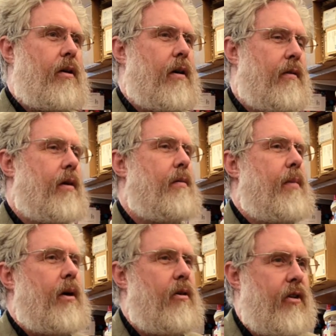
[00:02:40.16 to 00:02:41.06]
you have a
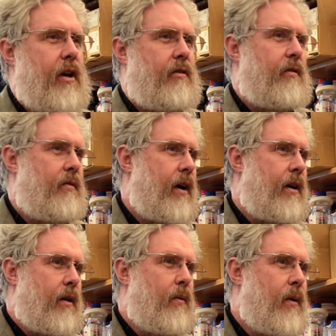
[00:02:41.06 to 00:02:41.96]
better chance of
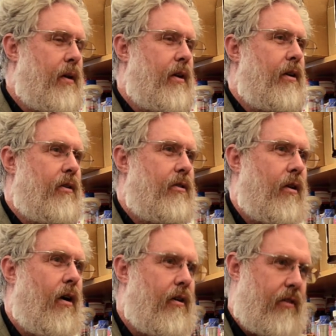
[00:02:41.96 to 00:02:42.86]
finding the one that is
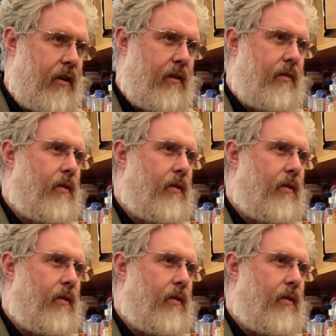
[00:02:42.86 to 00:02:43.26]
causative